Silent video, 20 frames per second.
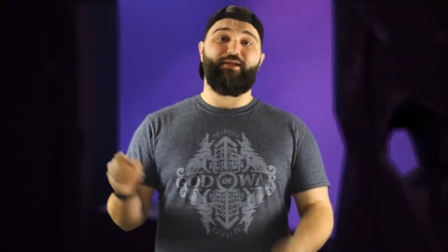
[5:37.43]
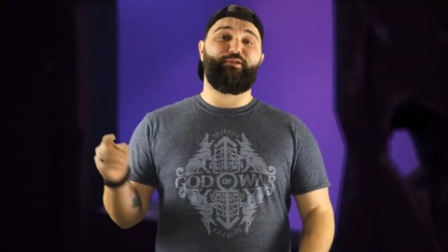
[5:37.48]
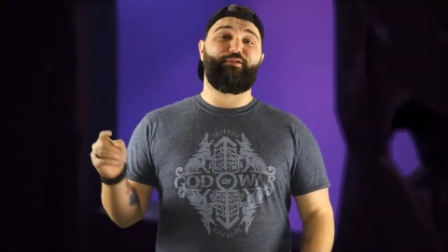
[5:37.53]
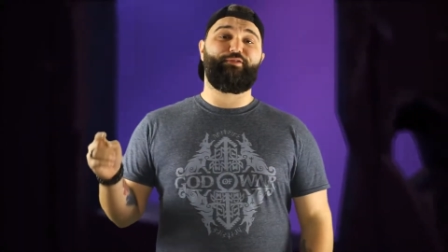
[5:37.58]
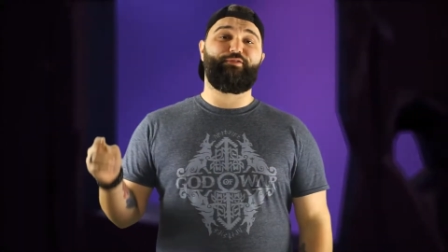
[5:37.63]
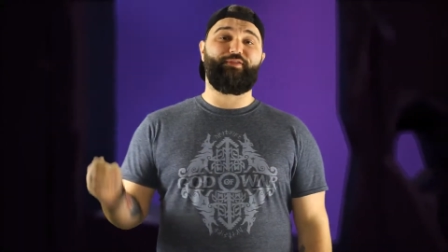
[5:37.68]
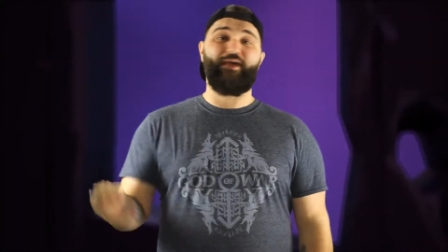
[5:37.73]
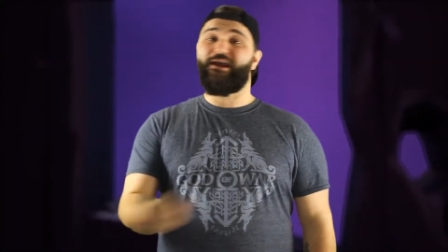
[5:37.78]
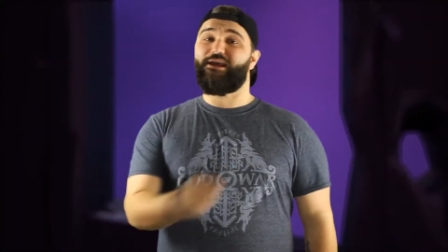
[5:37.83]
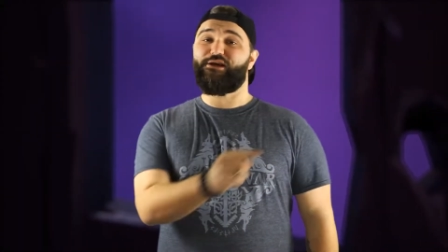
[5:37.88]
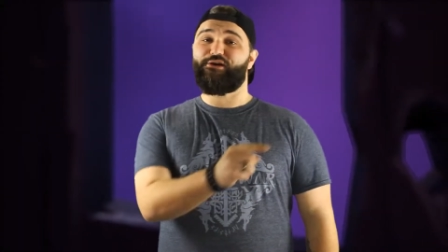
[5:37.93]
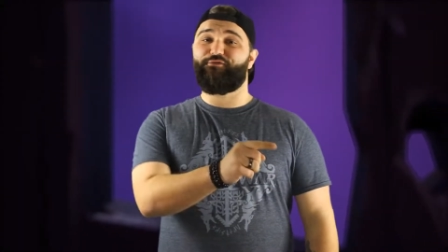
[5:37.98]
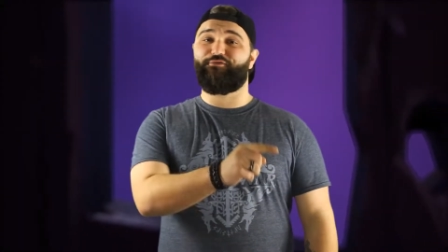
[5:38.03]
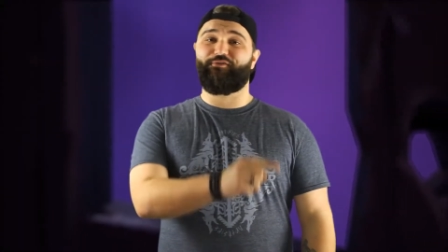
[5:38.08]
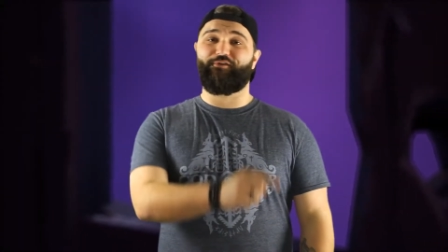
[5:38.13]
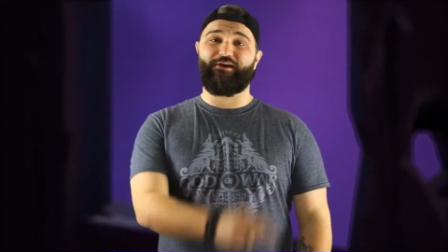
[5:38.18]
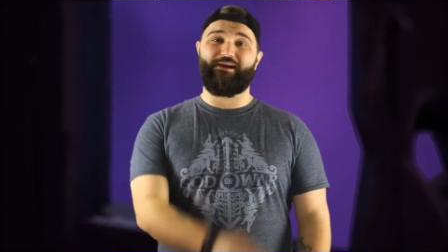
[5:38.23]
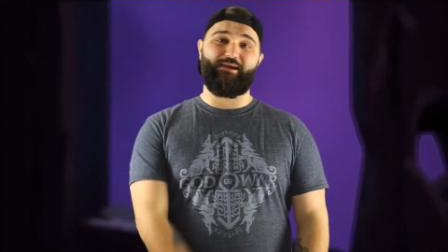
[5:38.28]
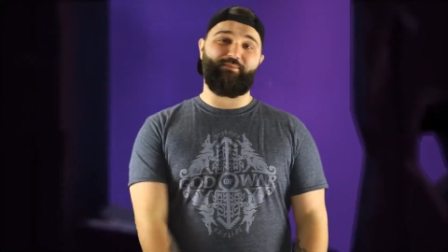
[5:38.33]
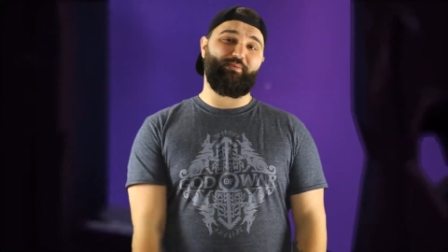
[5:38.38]
Thank you
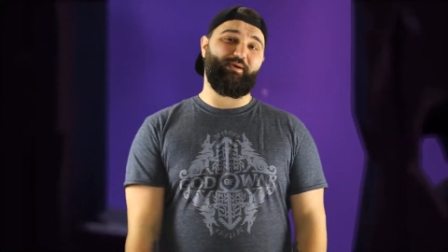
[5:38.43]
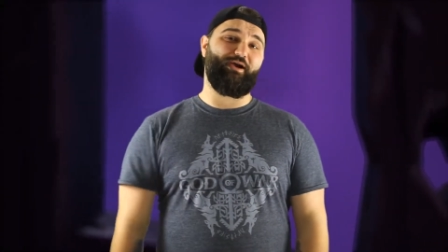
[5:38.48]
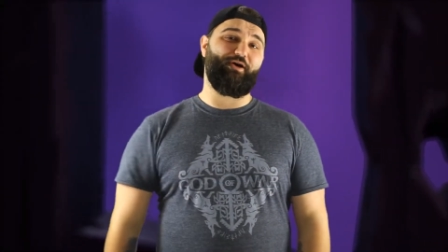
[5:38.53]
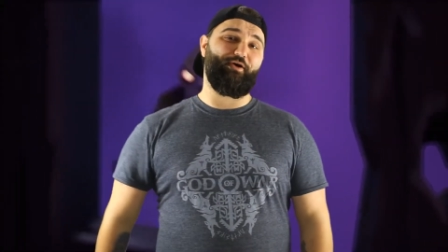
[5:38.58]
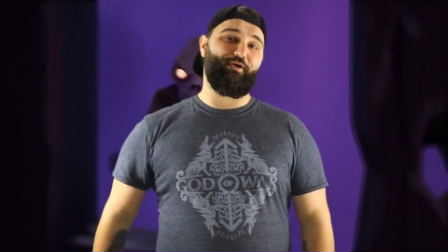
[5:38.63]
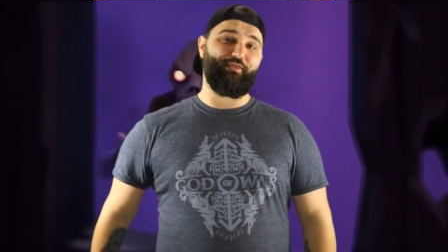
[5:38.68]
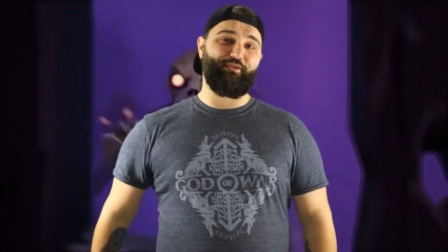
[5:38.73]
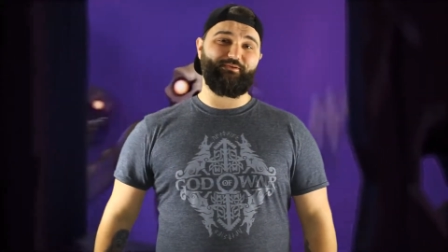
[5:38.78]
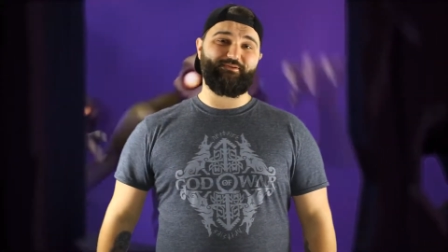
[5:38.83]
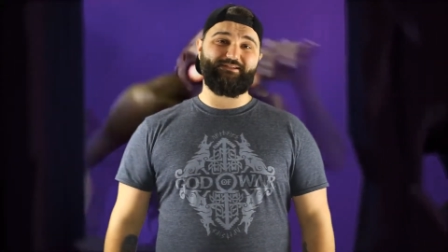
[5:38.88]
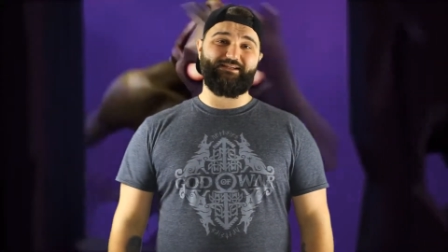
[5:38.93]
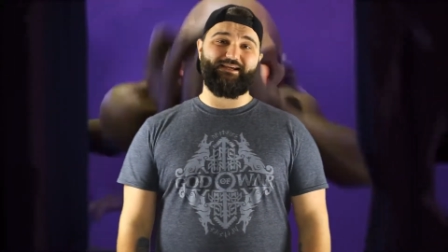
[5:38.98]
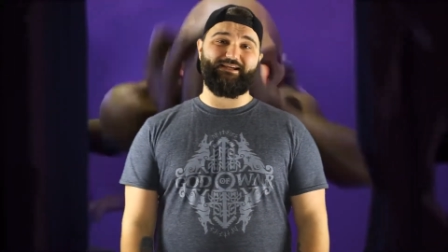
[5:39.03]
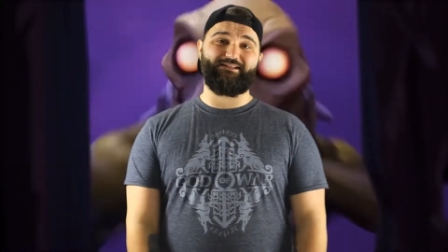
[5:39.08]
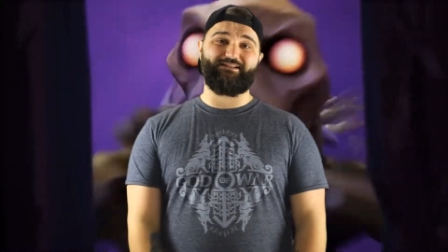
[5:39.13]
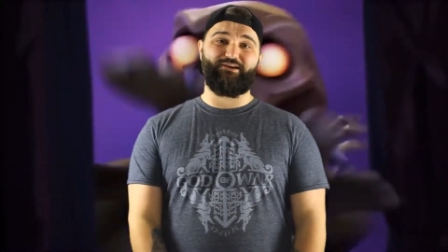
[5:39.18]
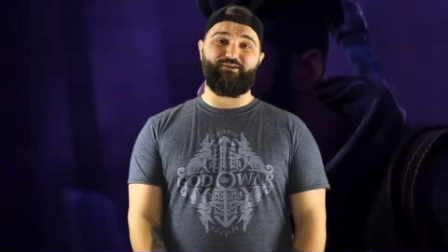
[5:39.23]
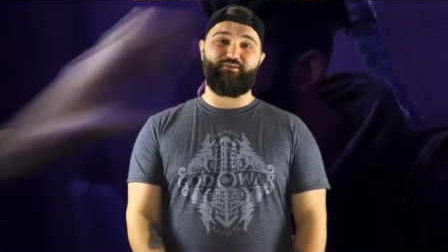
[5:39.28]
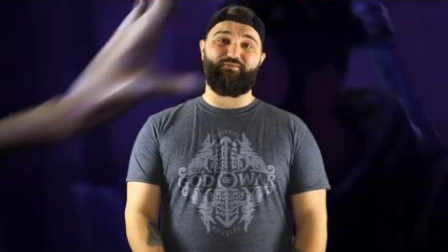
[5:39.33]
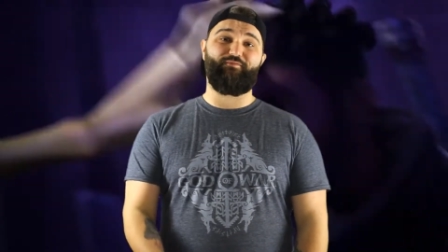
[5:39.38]
for keeping all those
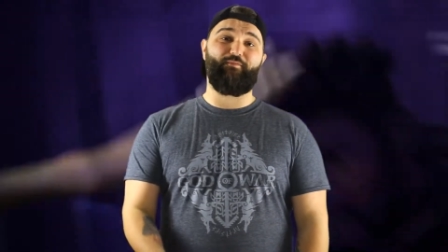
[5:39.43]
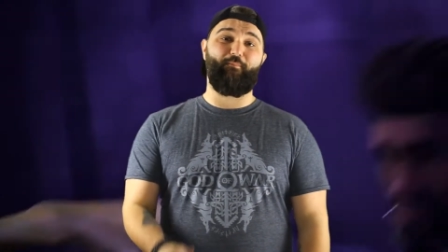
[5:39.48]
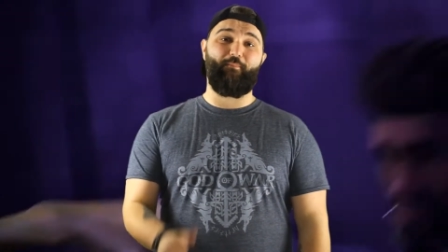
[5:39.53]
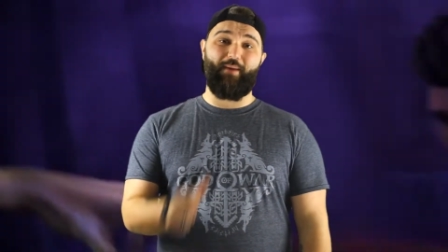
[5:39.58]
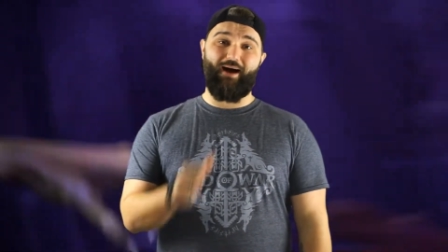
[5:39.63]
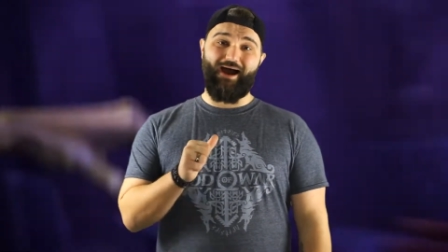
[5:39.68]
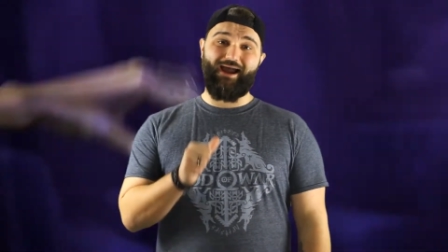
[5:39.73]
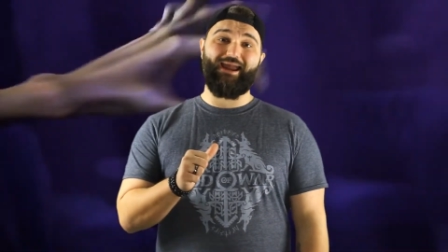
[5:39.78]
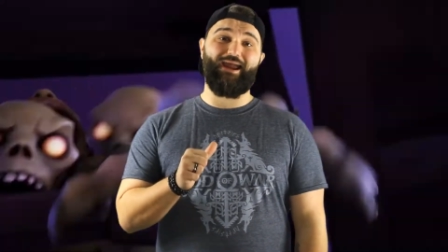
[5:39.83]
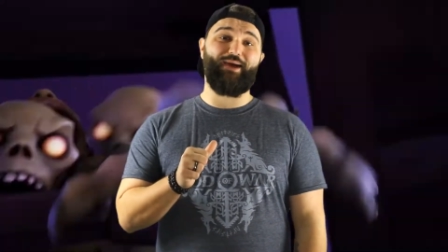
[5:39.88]
kids out of my